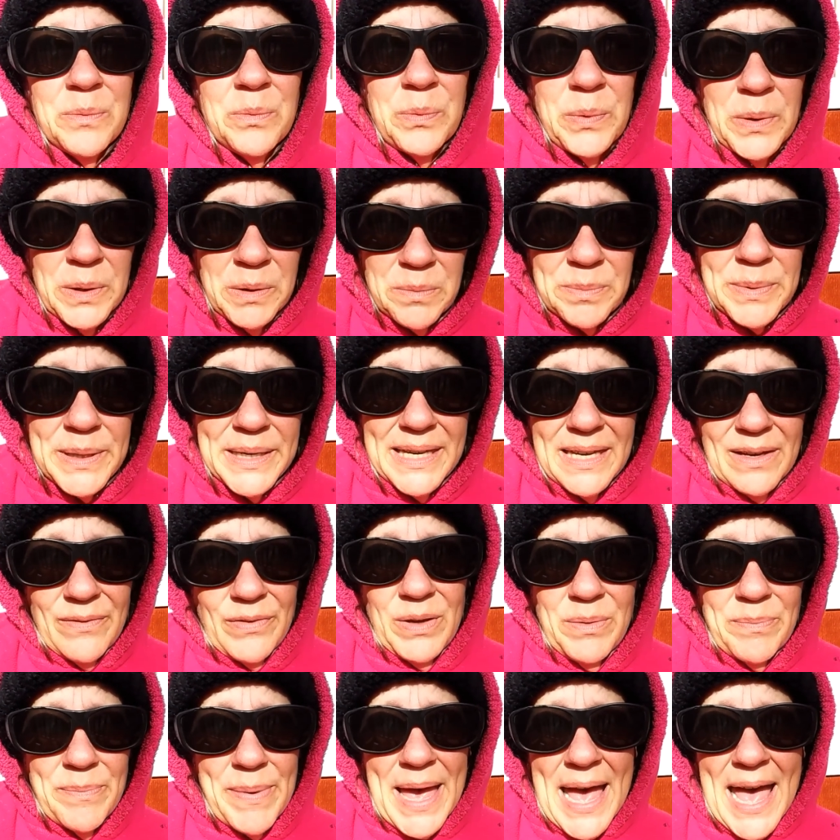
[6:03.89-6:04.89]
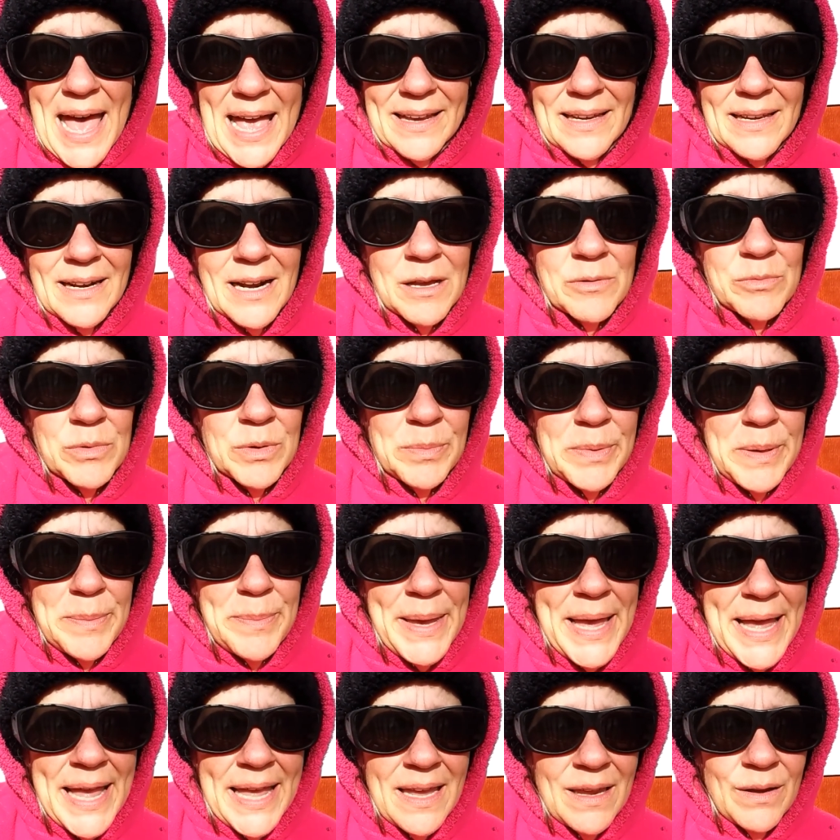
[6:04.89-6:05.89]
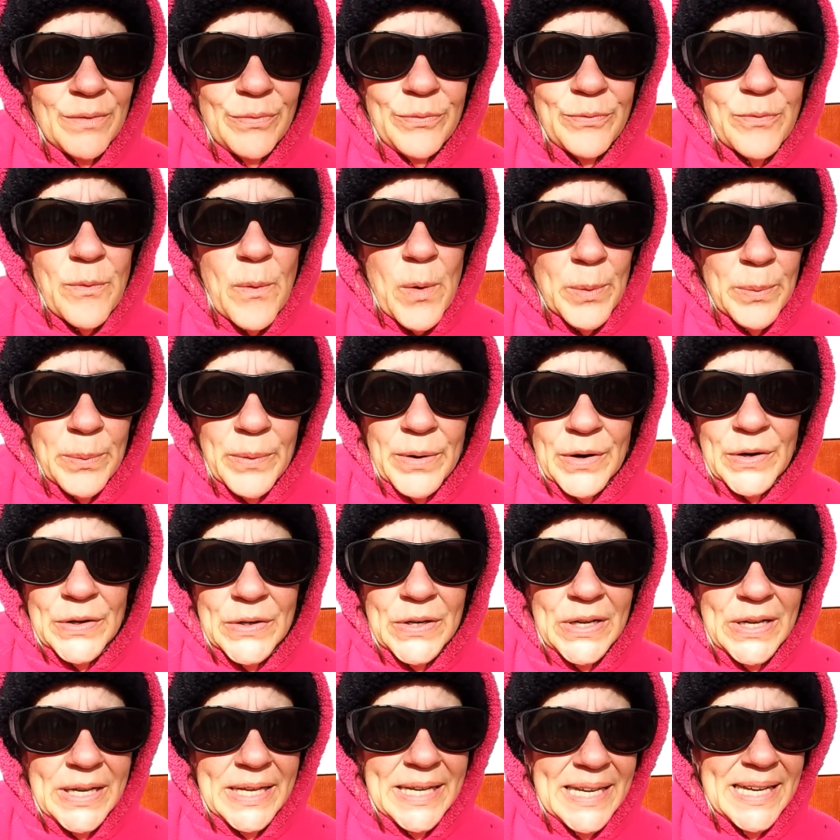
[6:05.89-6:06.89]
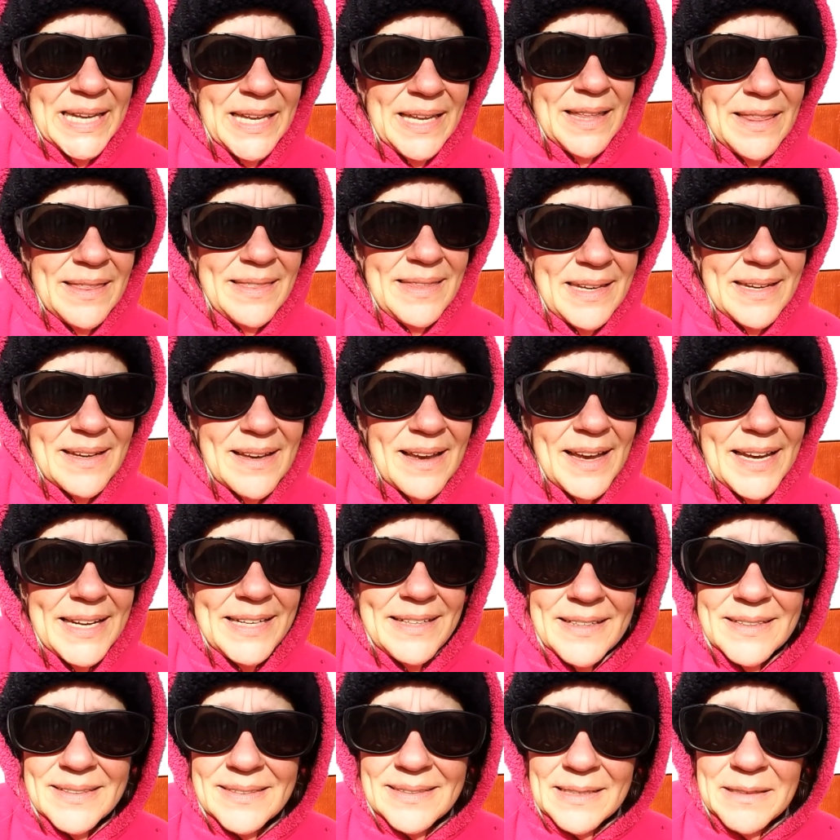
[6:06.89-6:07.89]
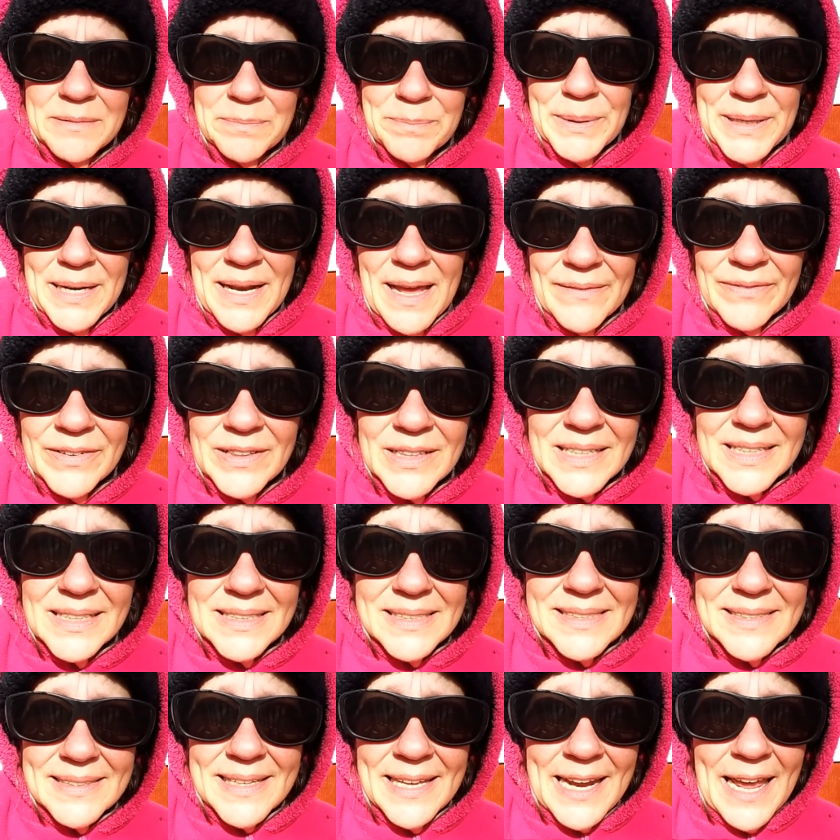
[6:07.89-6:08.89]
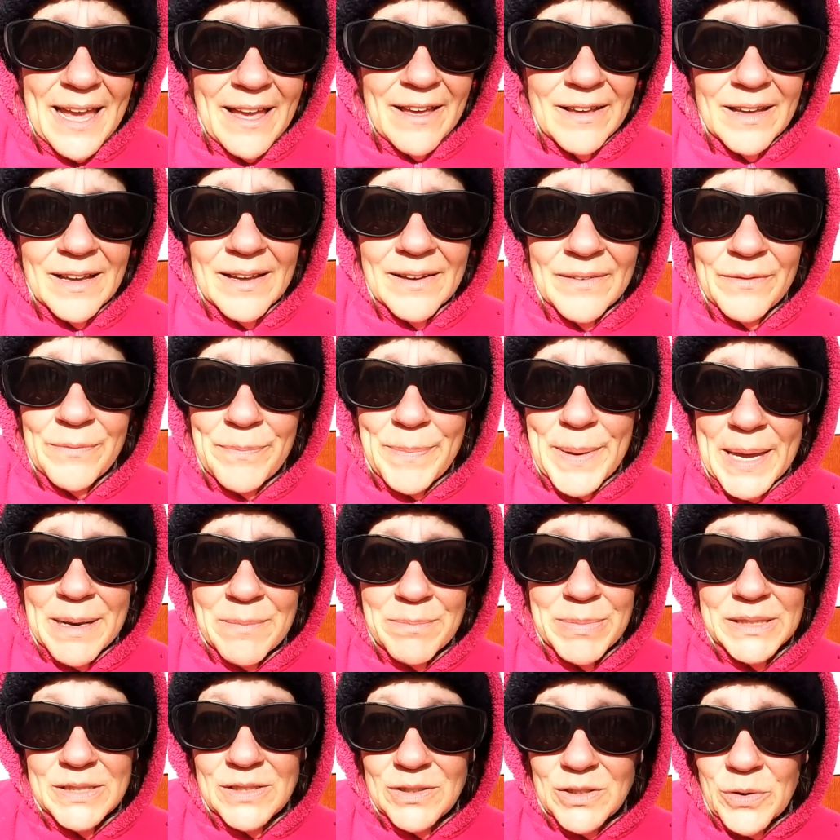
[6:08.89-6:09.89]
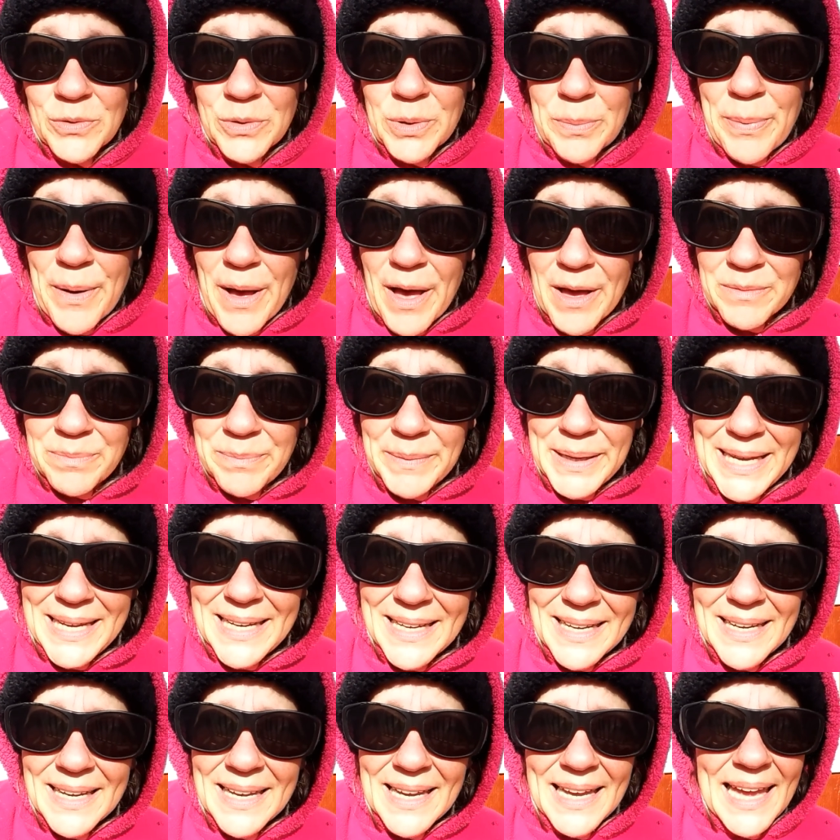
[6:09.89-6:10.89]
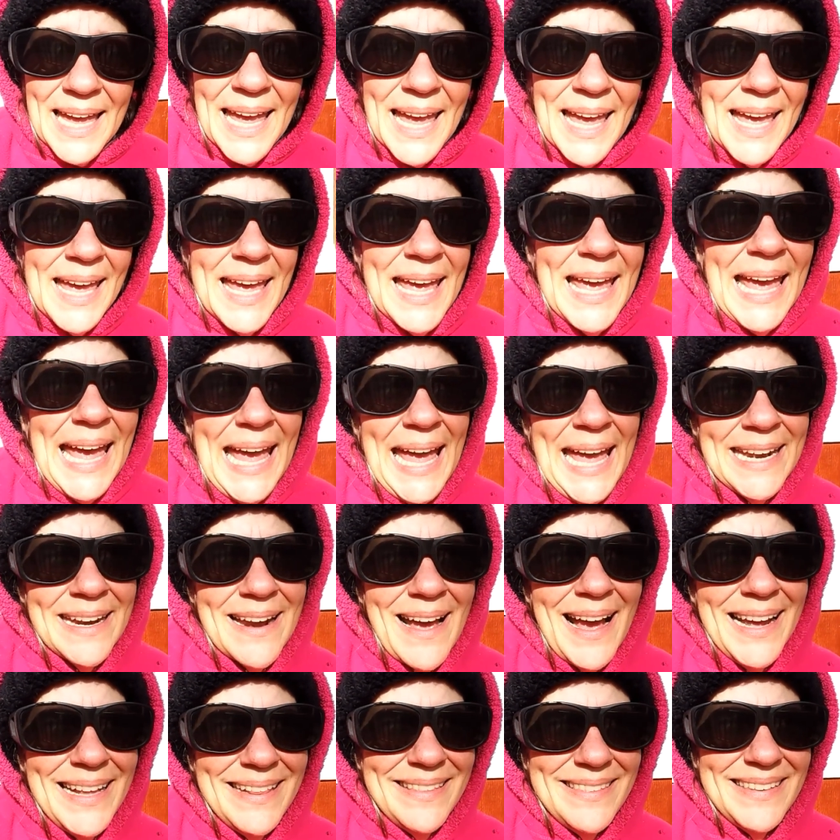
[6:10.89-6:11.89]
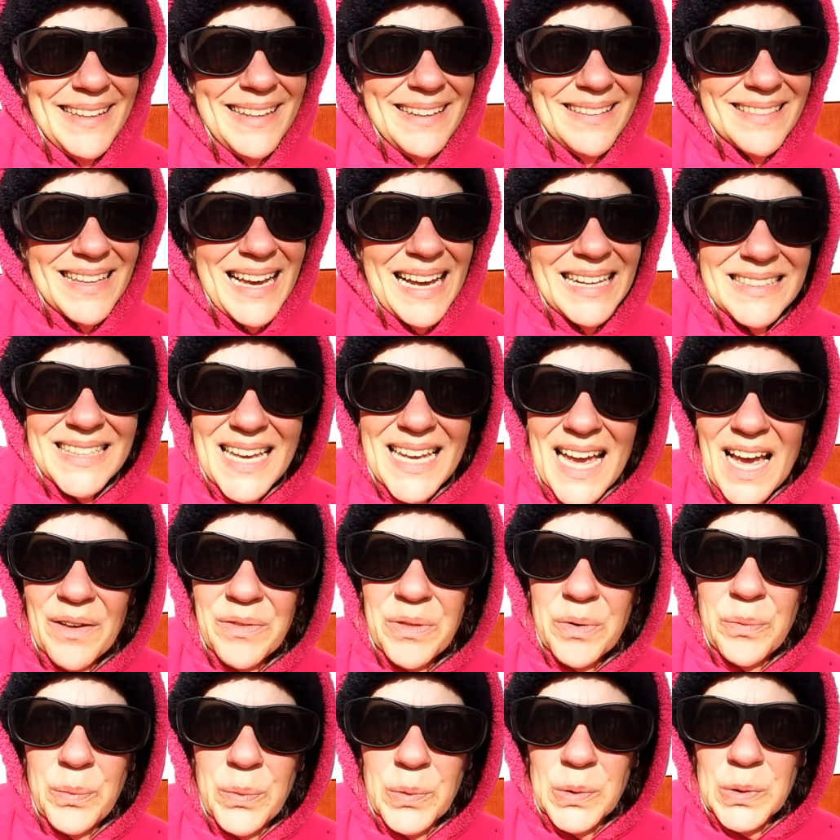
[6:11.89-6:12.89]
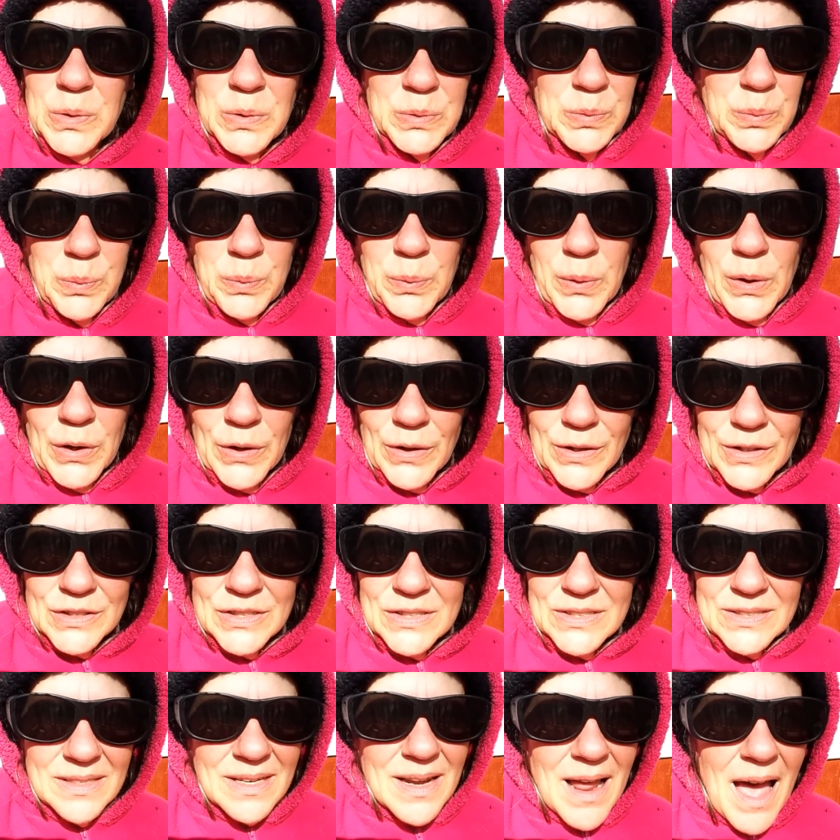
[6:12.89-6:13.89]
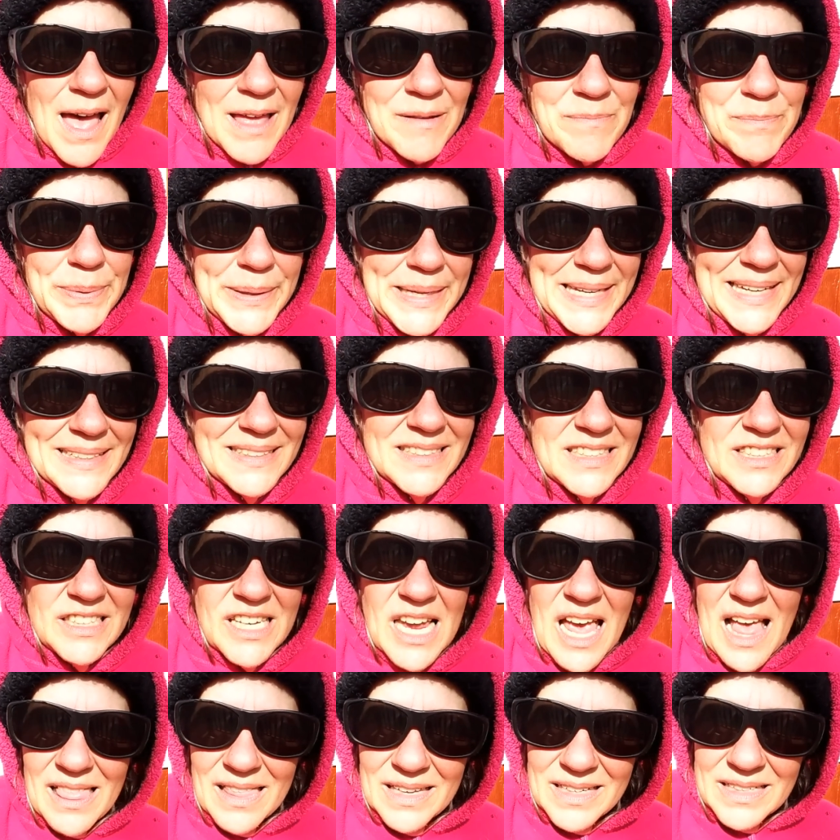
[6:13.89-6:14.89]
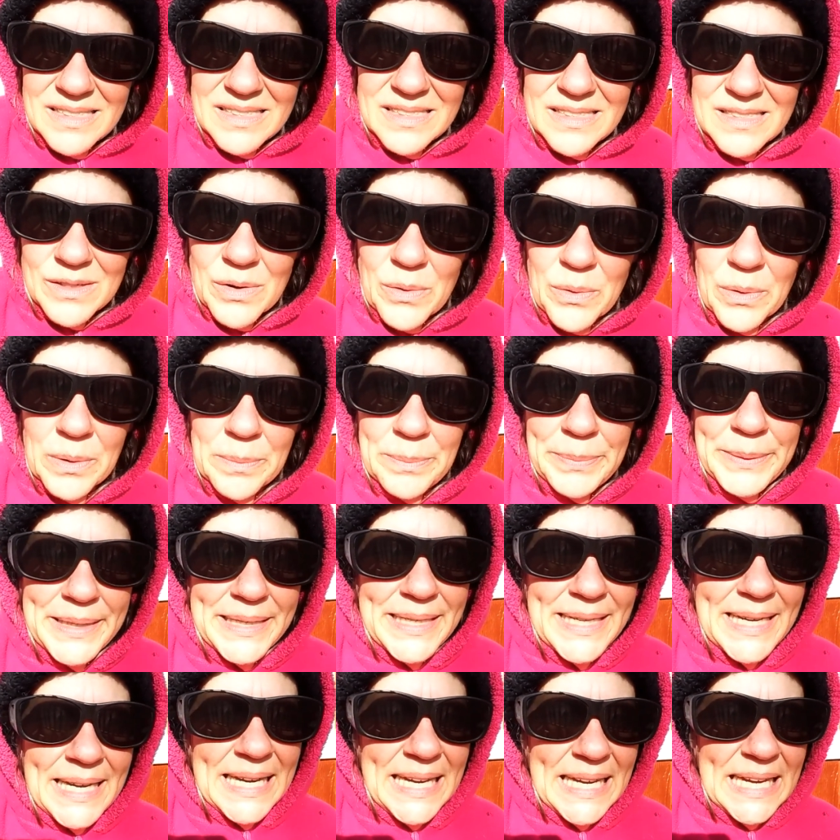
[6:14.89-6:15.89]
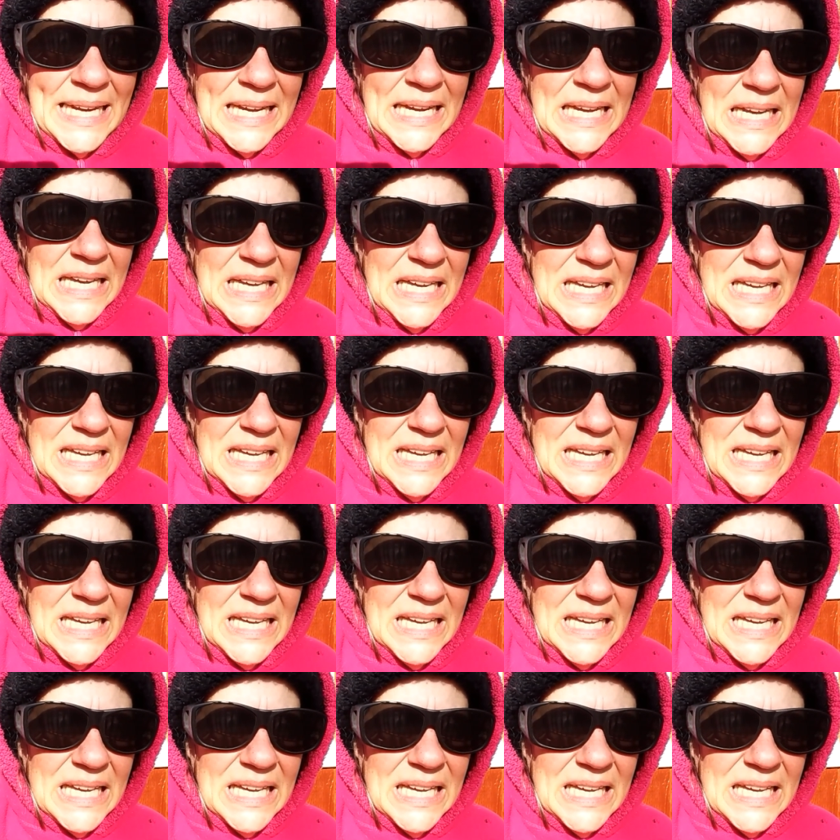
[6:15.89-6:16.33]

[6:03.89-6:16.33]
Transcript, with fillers: will be giving back, and I will be paying forward the kindness and benevolence that have been bestowed upon me. And I think that's how the world works not being jealous or being